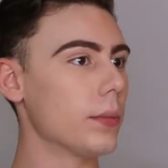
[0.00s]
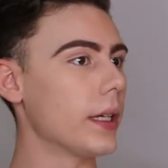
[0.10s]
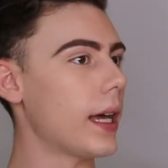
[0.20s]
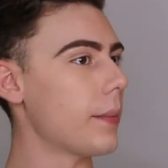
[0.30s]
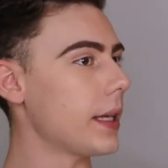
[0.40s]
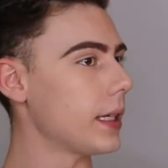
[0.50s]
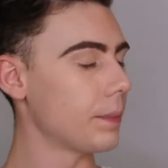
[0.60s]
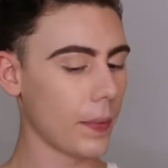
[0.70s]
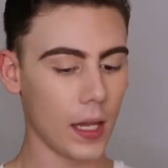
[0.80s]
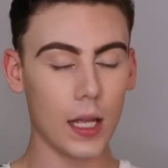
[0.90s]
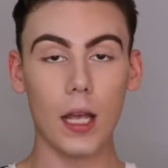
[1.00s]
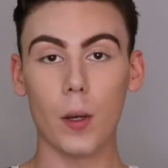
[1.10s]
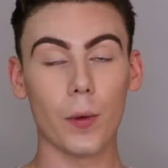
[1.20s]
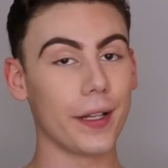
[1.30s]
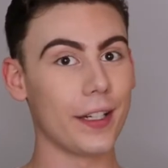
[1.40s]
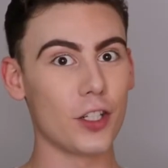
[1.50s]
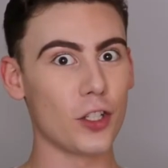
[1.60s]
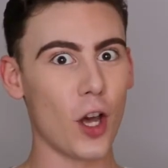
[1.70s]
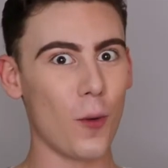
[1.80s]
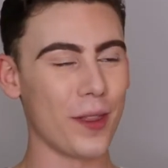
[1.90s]
but I mean, we're gonna
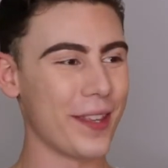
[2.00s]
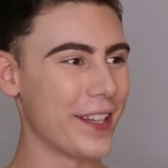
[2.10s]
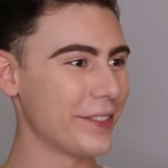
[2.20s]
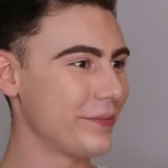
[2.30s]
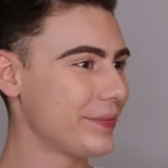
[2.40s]
just go with it.